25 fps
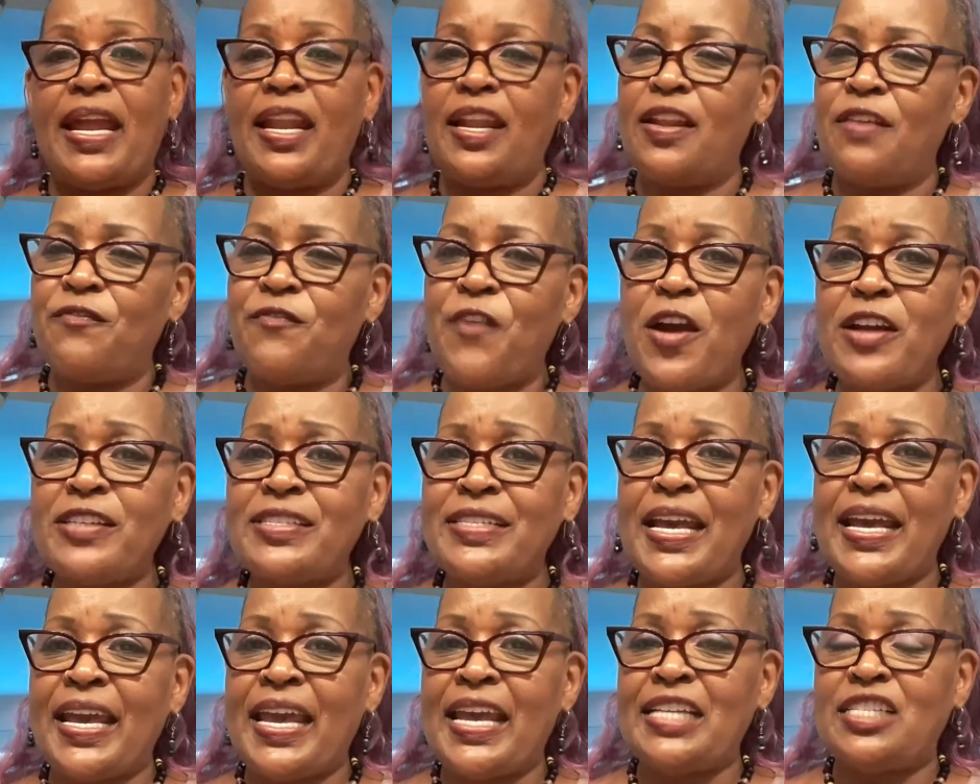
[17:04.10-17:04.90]
in, and the first
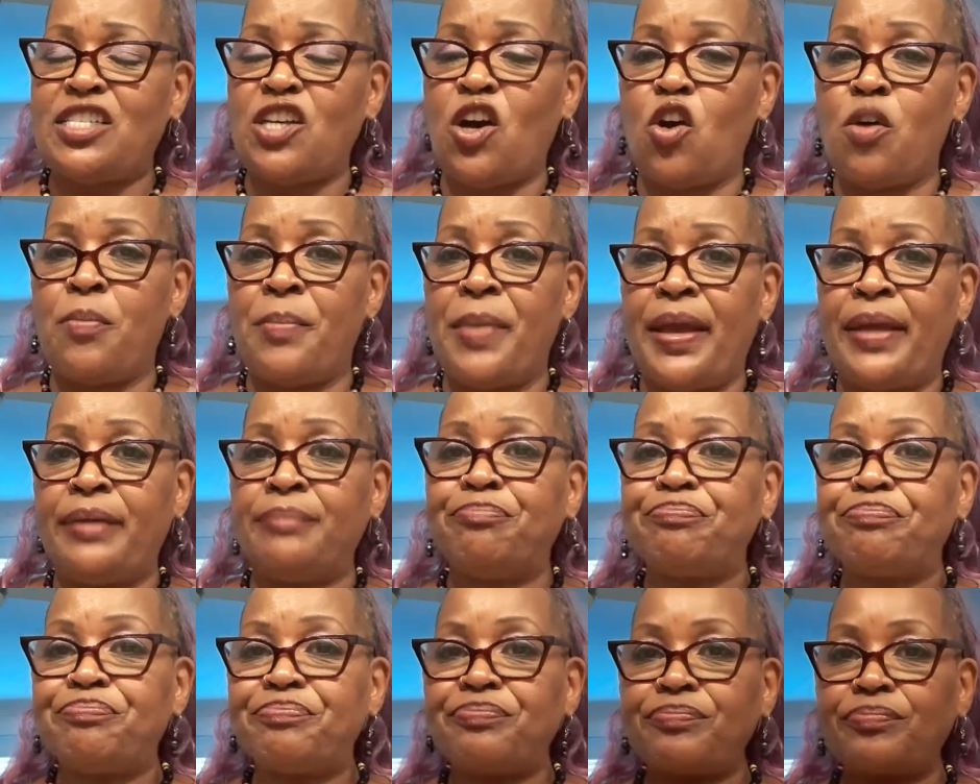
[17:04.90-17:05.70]
thing he told
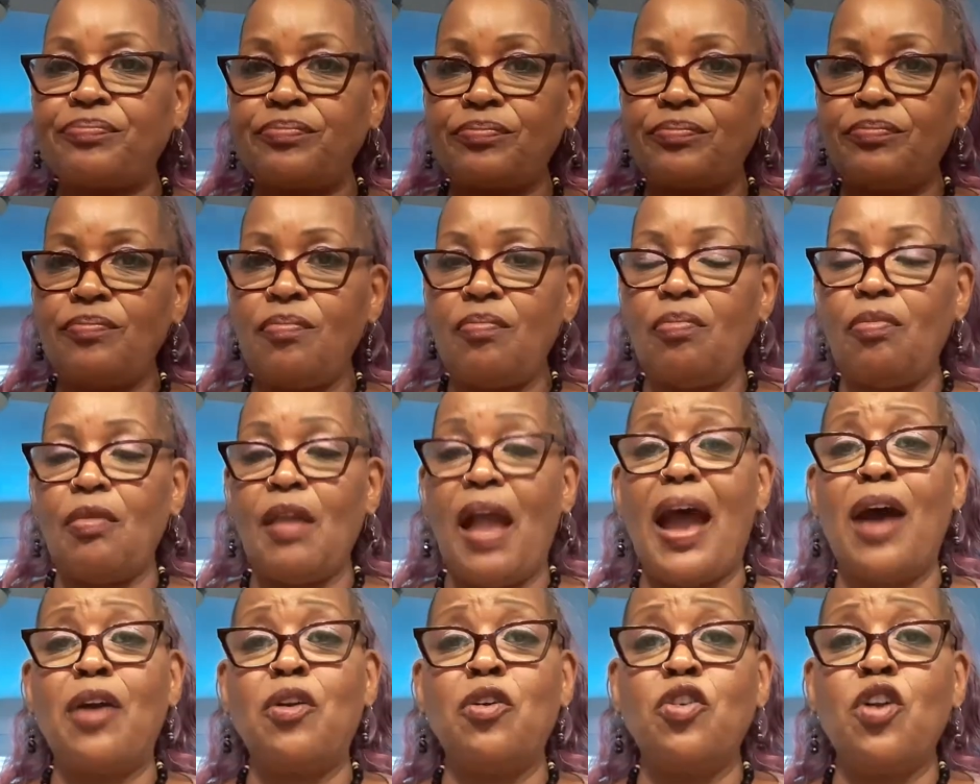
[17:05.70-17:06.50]
me,
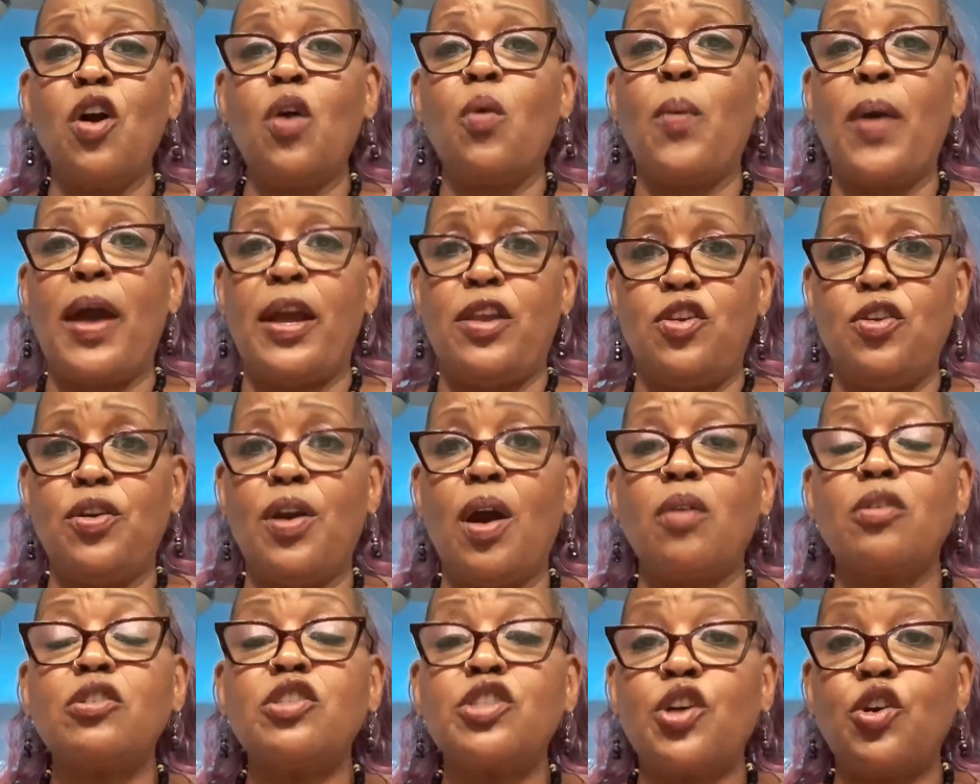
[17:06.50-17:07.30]
I don't know where you
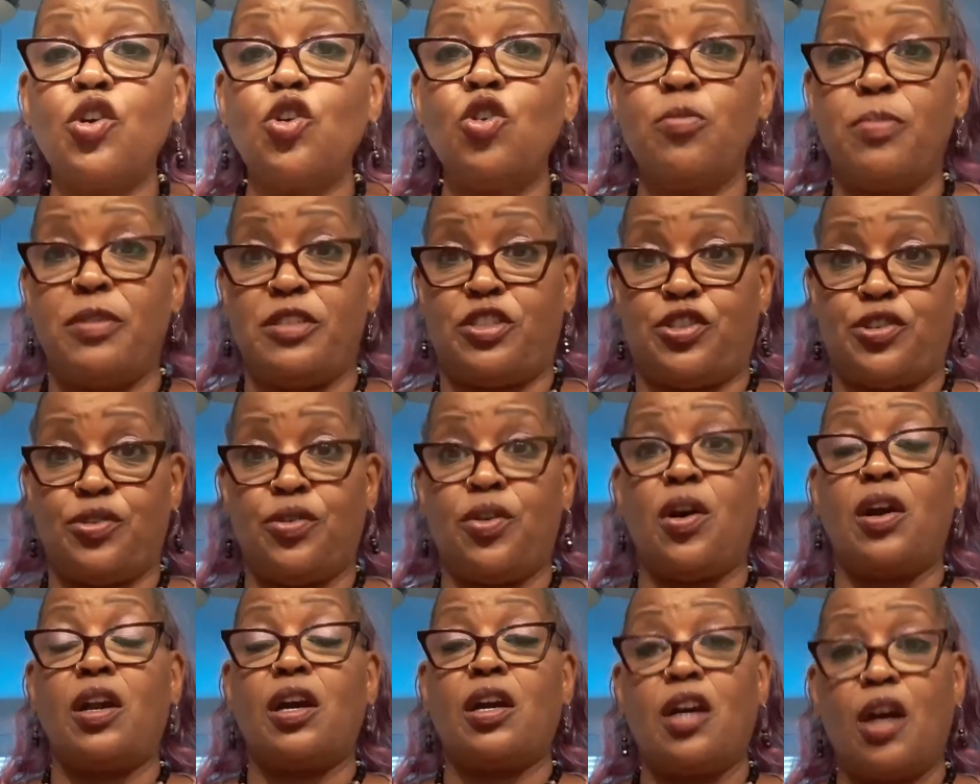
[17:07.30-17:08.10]
go to school, but you're
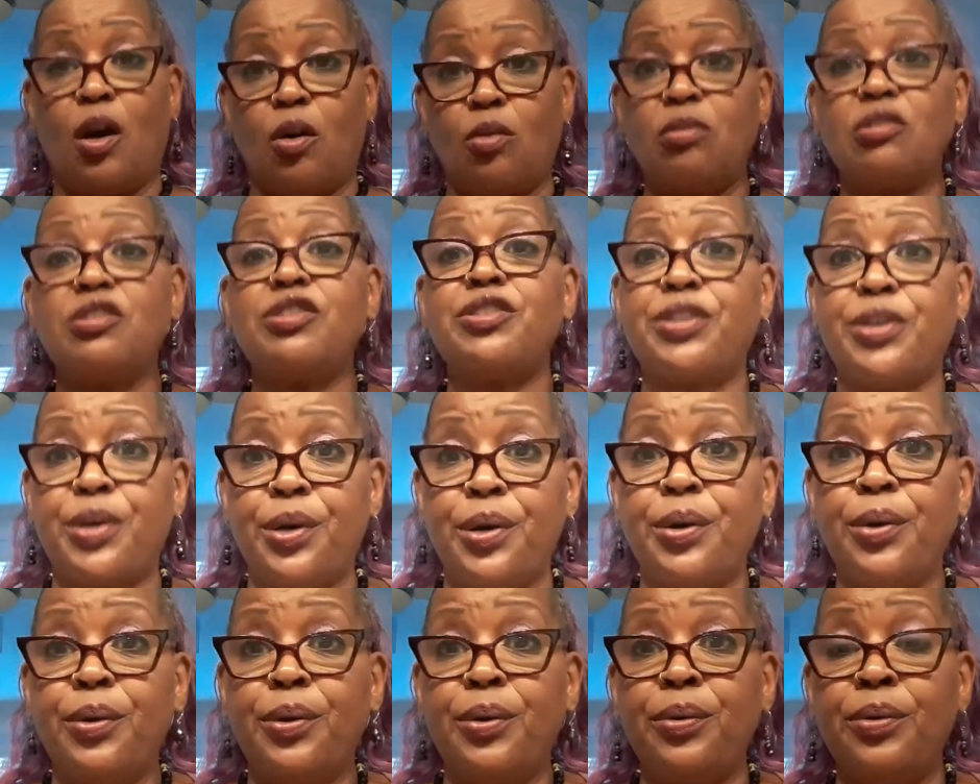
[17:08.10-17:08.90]
going to go to
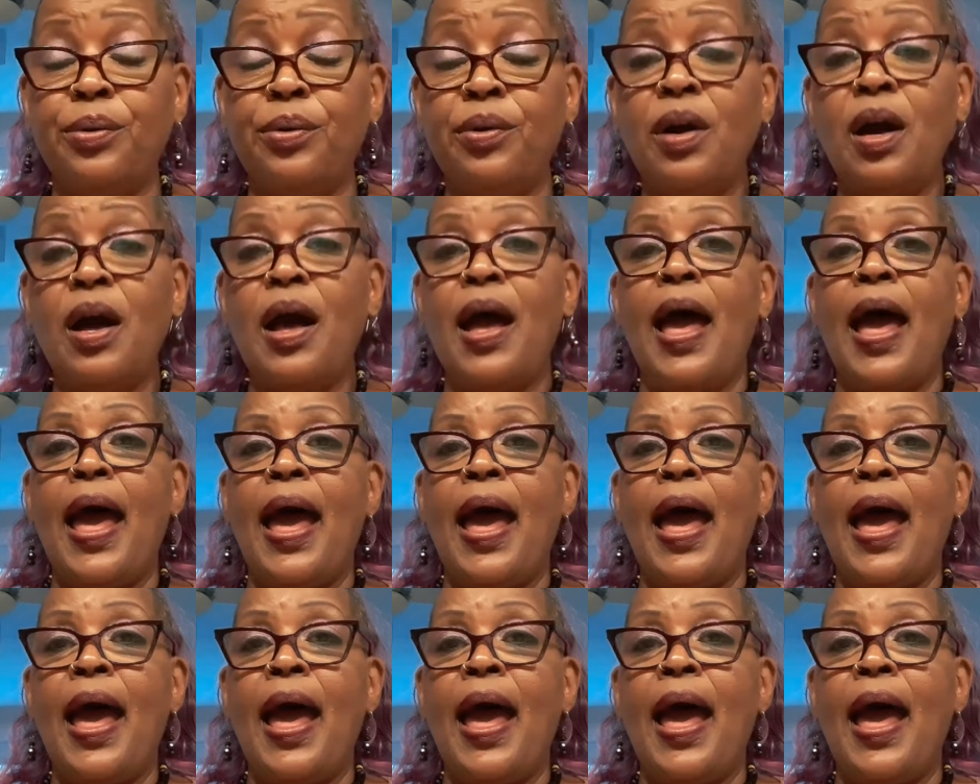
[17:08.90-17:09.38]
school.